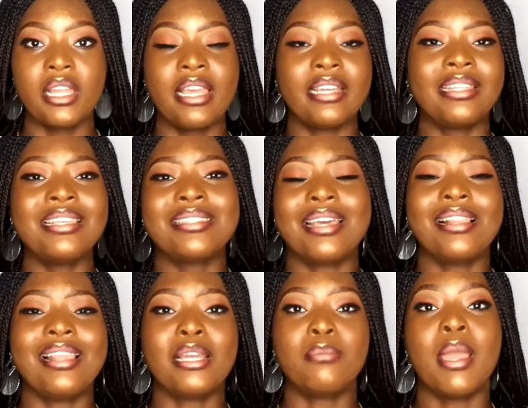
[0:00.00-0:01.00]
Like these are
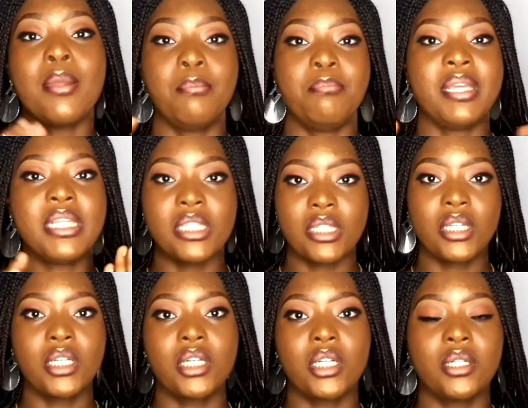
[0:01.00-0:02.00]
like my basic
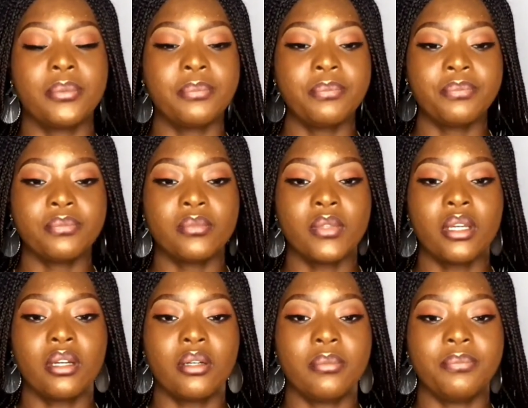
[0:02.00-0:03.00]

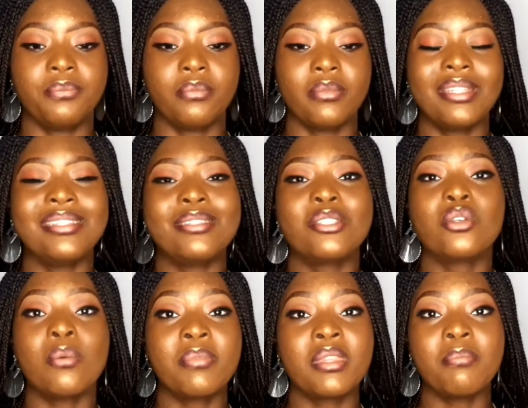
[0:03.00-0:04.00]

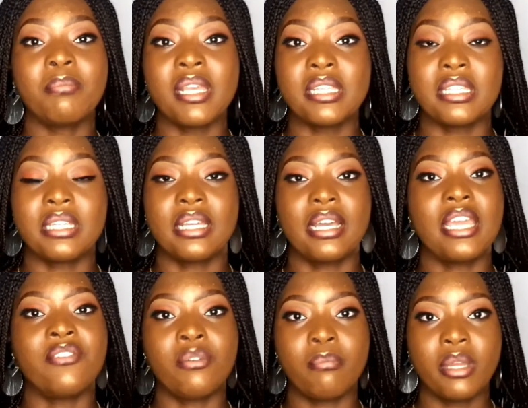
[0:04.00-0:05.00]
something basic that
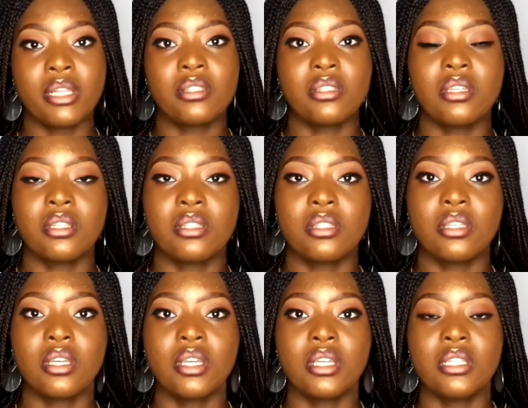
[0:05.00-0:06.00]
every med student
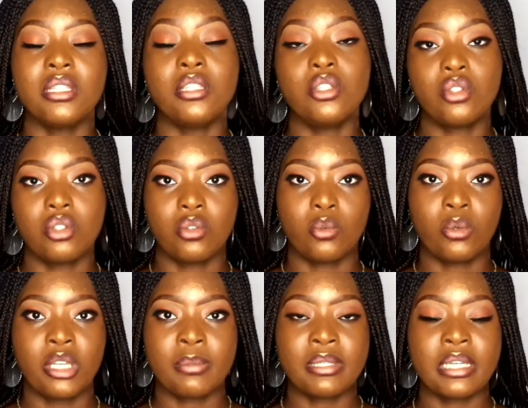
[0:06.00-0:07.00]
need to know,
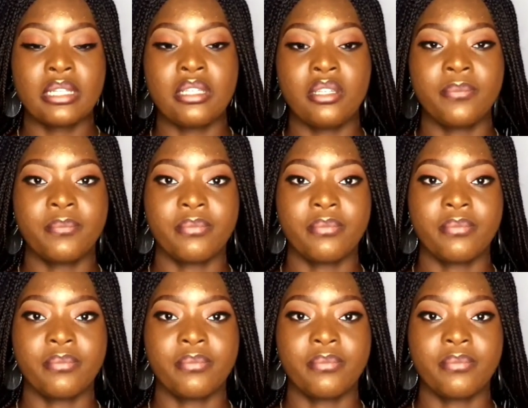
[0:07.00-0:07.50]
especially